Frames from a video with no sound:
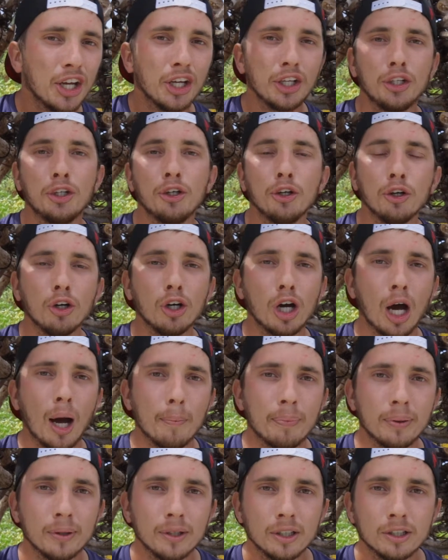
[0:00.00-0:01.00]

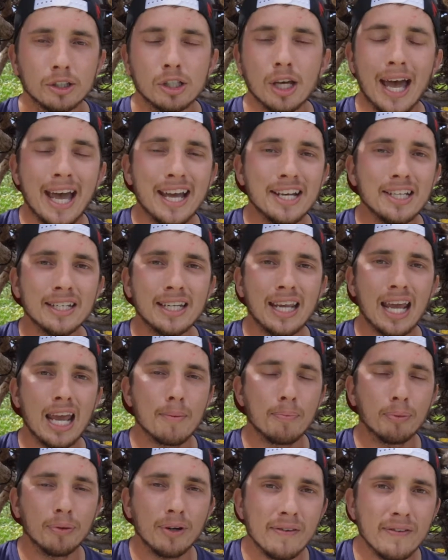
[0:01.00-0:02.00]
Europe to
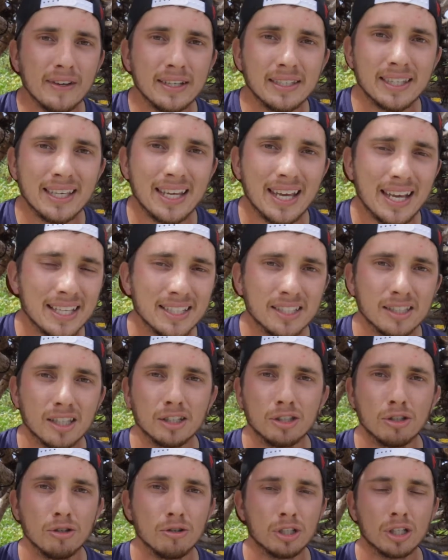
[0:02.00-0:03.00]
educate previously
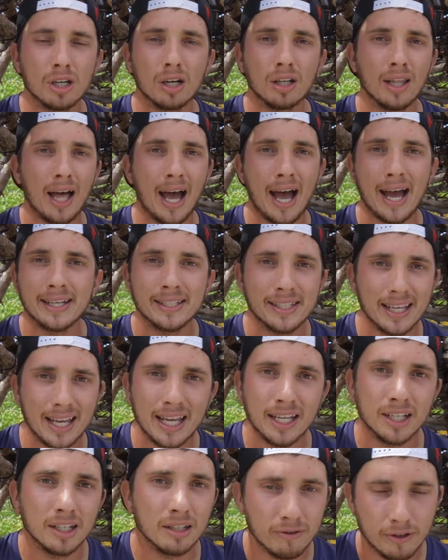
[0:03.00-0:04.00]
institutionalized
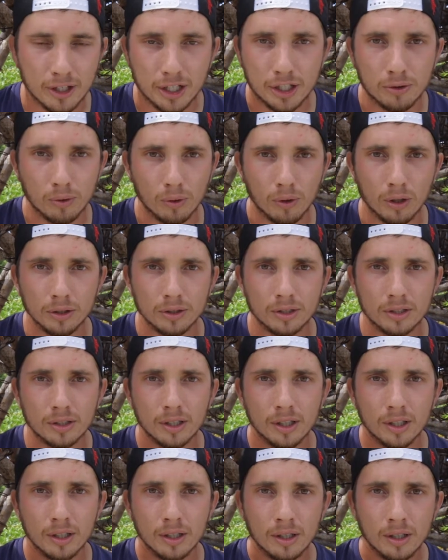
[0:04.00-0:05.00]
individuals.
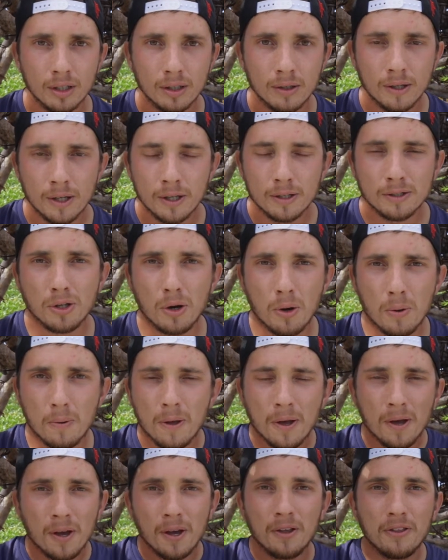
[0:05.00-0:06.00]
So
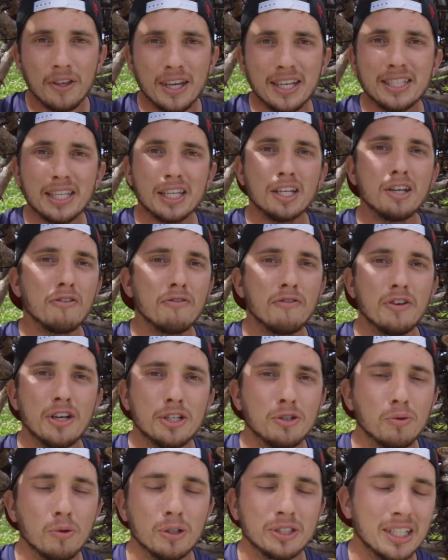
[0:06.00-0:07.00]
these
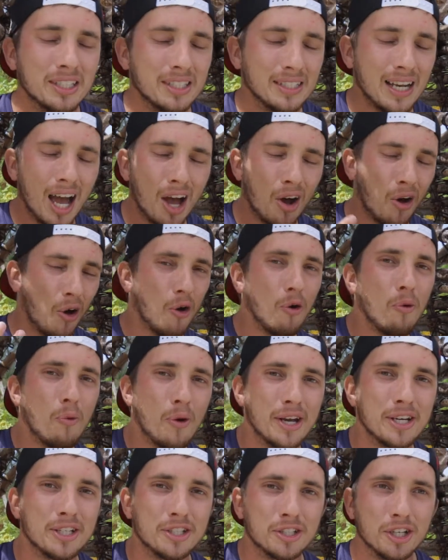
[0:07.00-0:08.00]
individuals, it's not
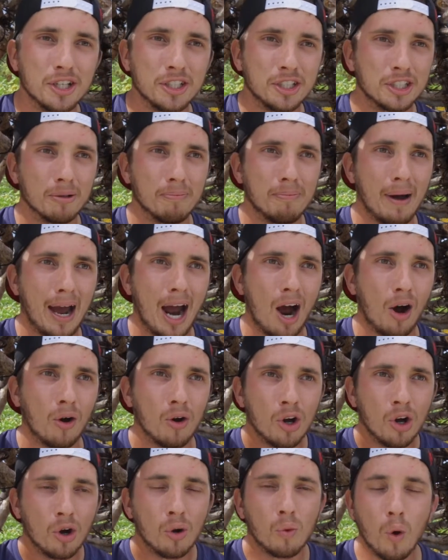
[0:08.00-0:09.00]
always just about
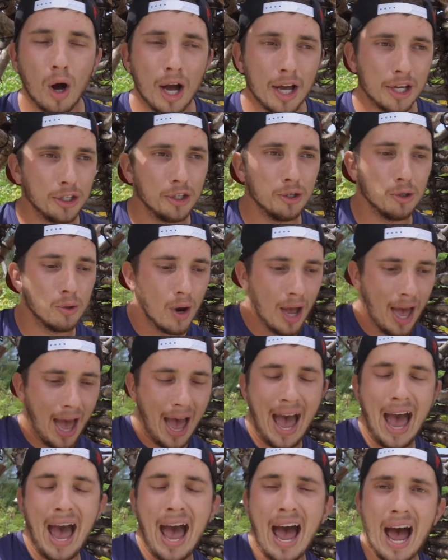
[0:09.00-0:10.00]
what you
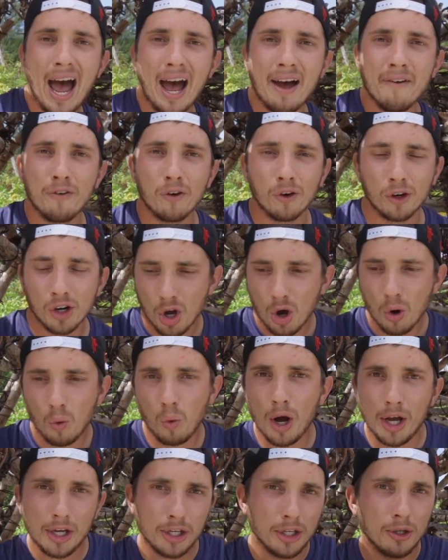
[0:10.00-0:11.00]
have or
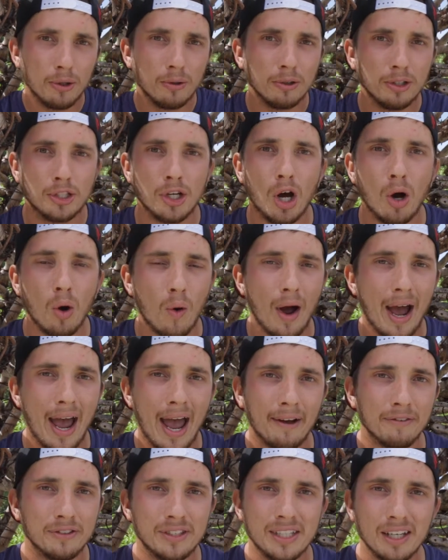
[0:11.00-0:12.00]
what you don't
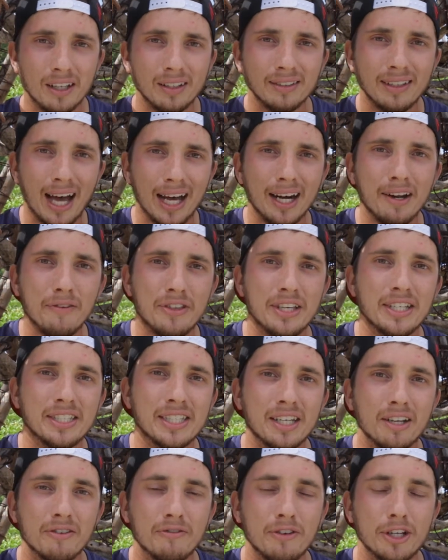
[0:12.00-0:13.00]
have. See, a lot of these
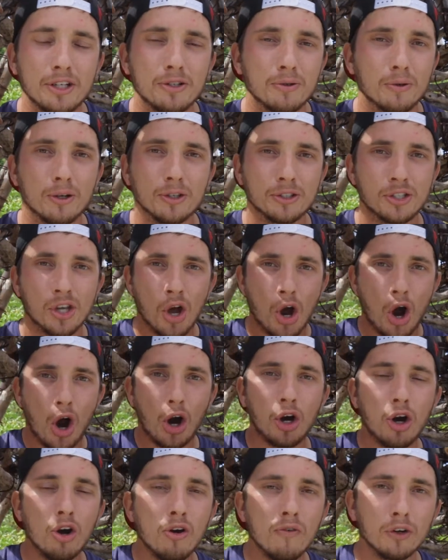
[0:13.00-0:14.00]
individuals
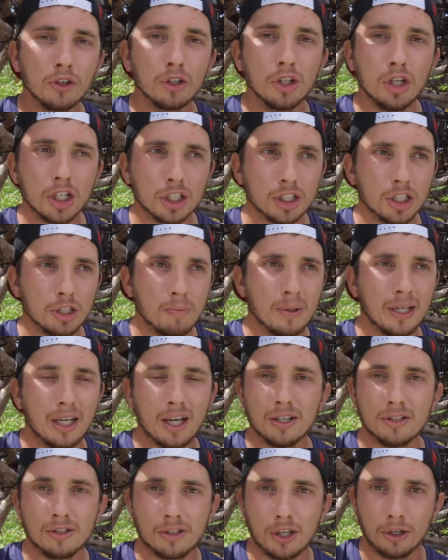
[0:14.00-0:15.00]
are overlooked just
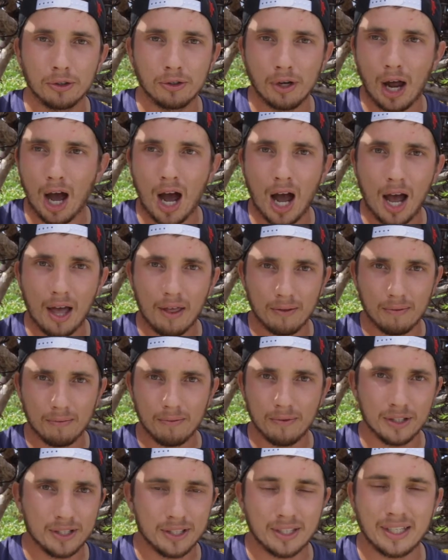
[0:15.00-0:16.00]
because they're not
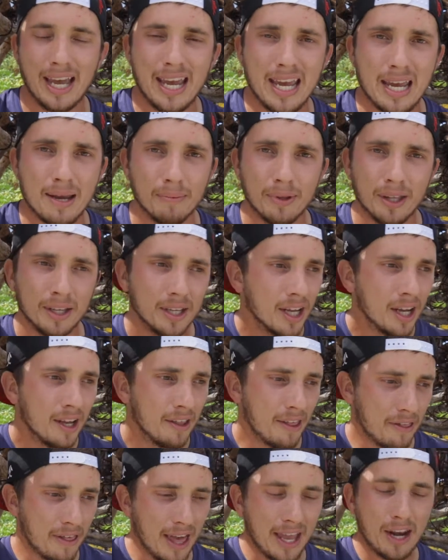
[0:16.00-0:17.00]
the same,
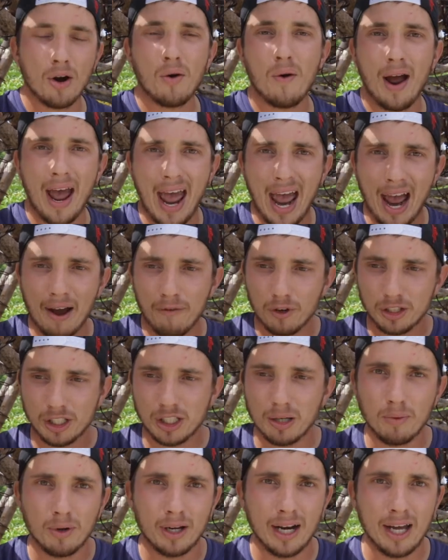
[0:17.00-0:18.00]
that they don't have what
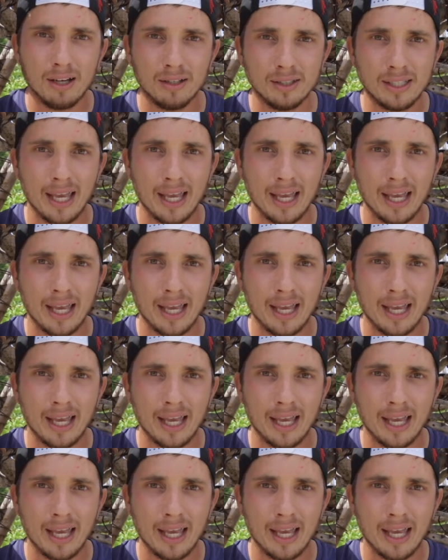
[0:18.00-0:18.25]
someone else